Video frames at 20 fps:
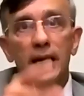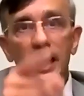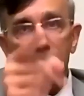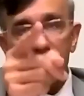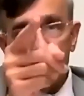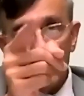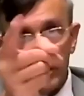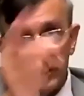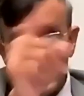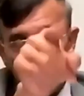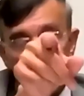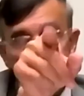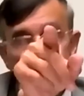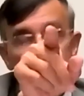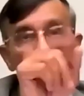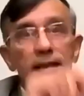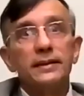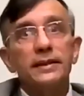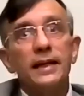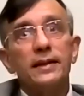I have already
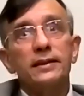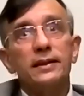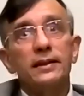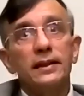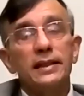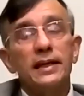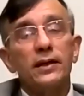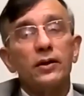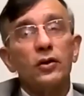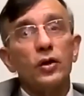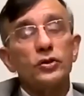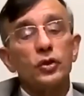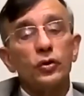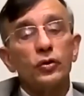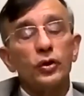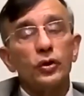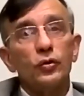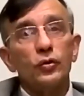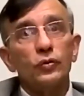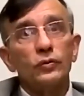said that earlier
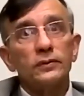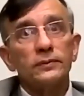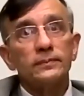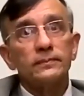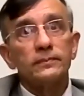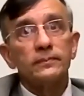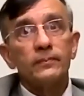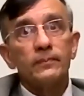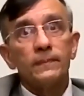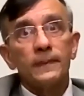also to you.